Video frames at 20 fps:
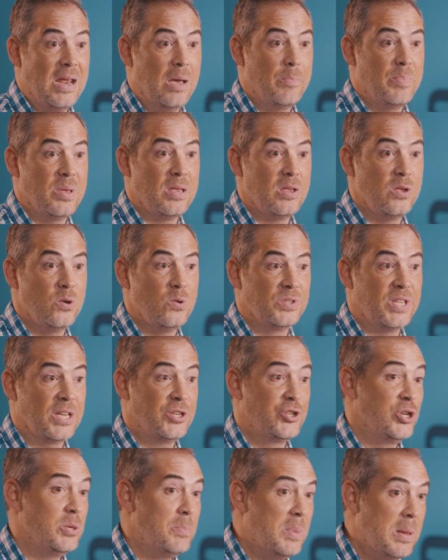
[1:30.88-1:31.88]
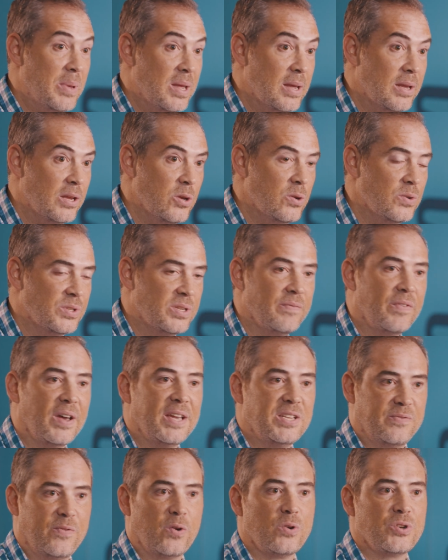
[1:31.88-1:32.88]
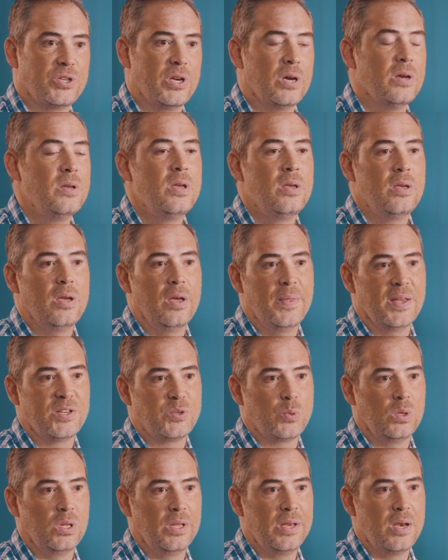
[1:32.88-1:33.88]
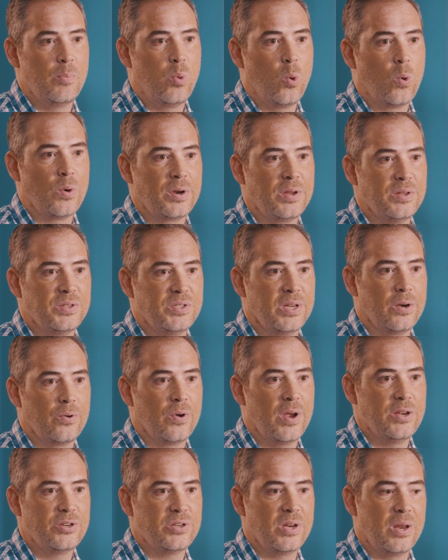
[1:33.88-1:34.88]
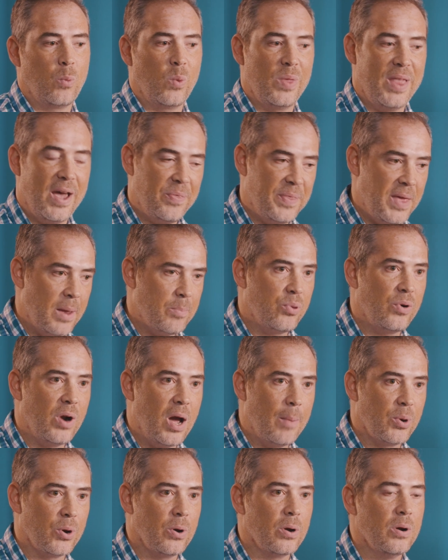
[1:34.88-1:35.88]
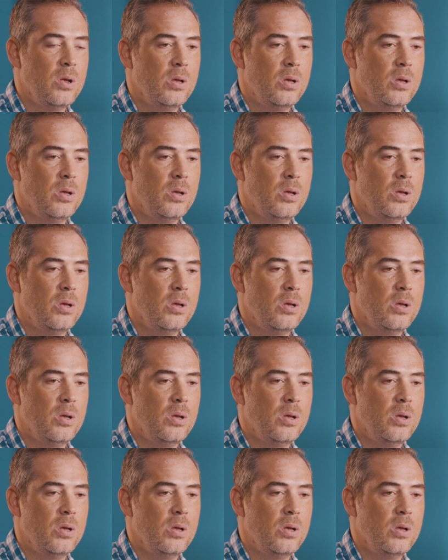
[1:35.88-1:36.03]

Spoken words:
not being used that should be being used, and vice versa. And that's really an important consideration. And without that proper